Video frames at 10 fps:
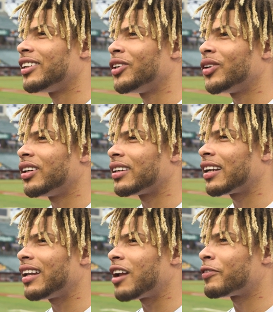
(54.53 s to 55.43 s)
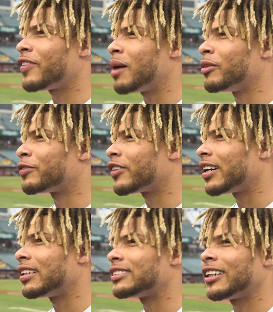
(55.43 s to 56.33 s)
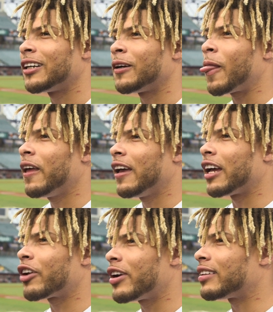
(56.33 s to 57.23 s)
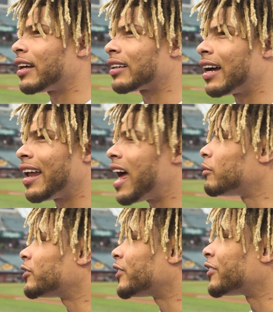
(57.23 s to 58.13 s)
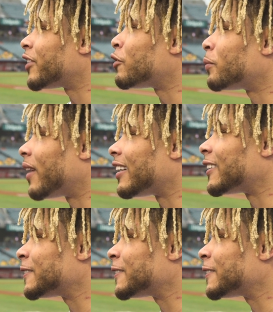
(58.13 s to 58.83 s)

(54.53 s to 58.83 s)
you know, get a lot of family, friends, and create that kind of atmosphere for everybody.